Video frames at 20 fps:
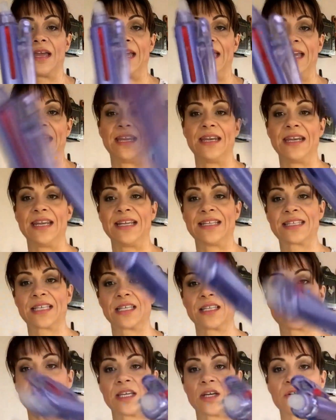And
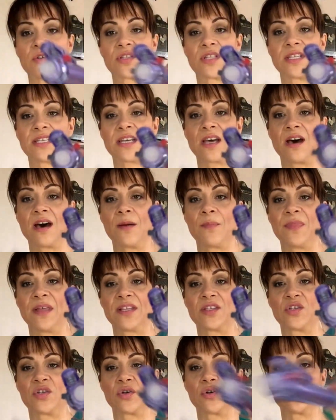there's the top,
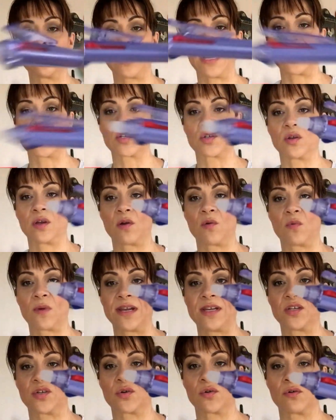that's your actually
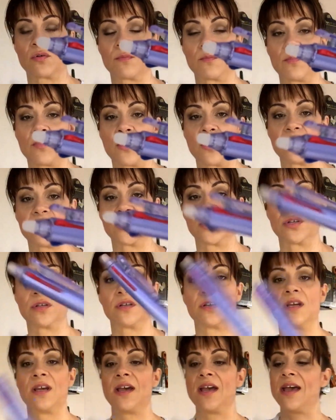erasure
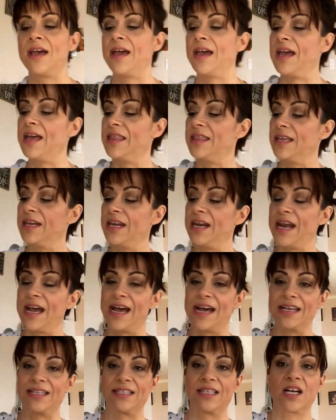portion. And then it
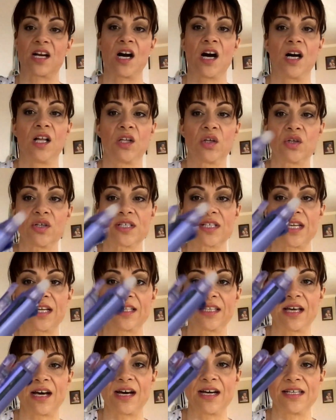has the colors
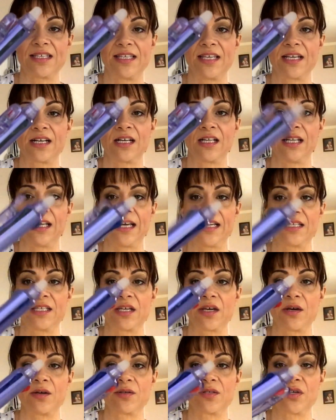like the Hi-Tec-C
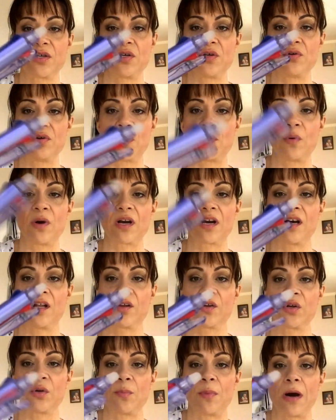Coleto, so you know what
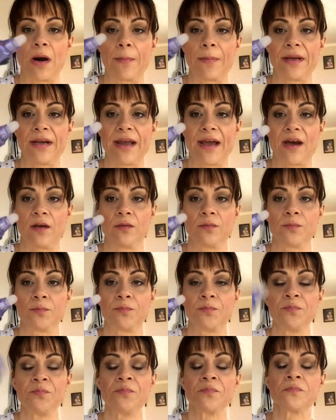color you're popping out.
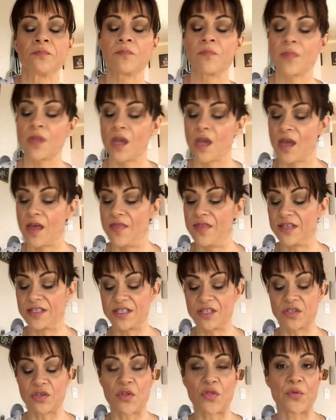And
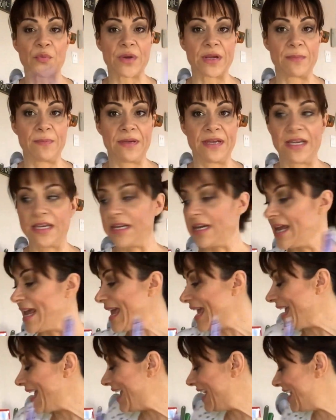this is a 3-pin.
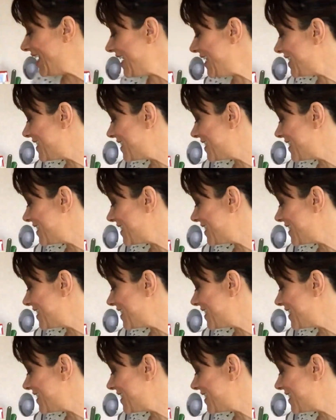And